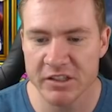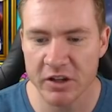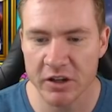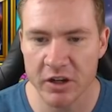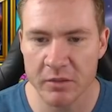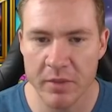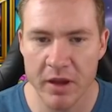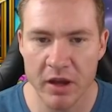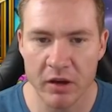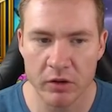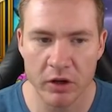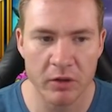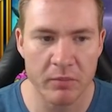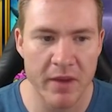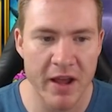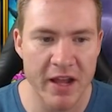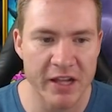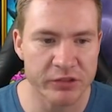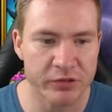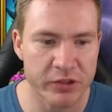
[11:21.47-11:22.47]
talk about her
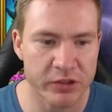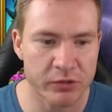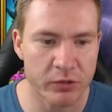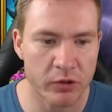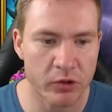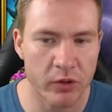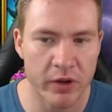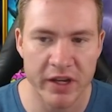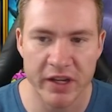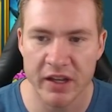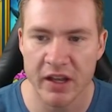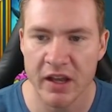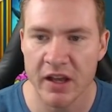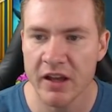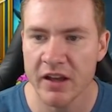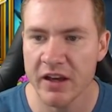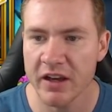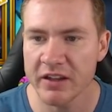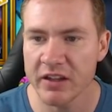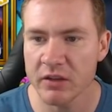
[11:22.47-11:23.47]
masteries real quick,
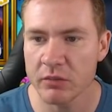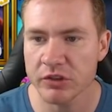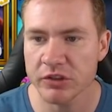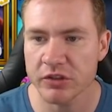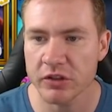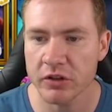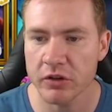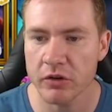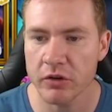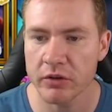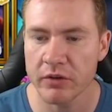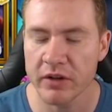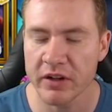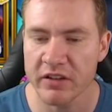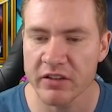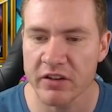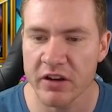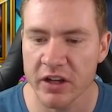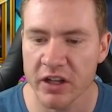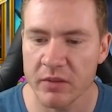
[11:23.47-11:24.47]
and then we'll start going around and
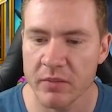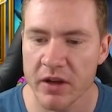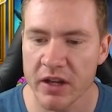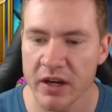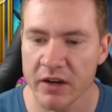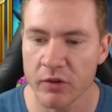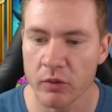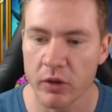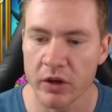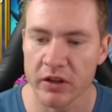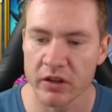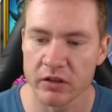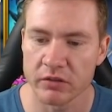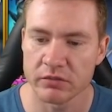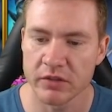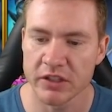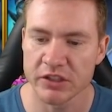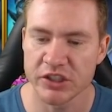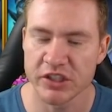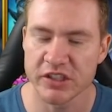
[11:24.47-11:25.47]
talking about everywhere that,
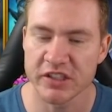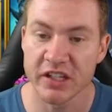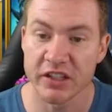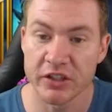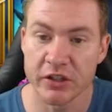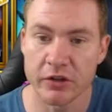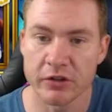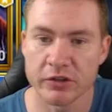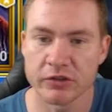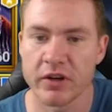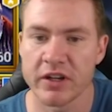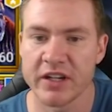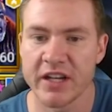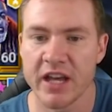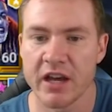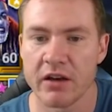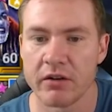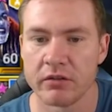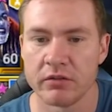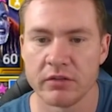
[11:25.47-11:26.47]
that she's getting used right
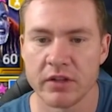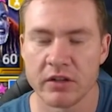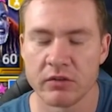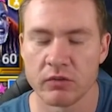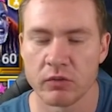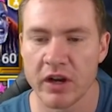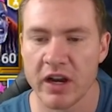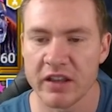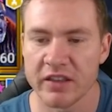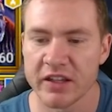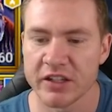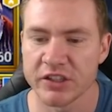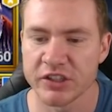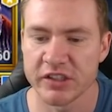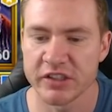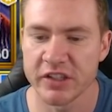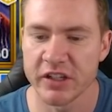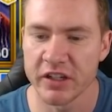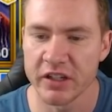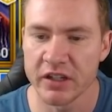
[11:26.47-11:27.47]
now and, and where I think she's
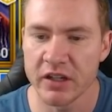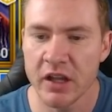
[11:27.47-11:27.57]
good.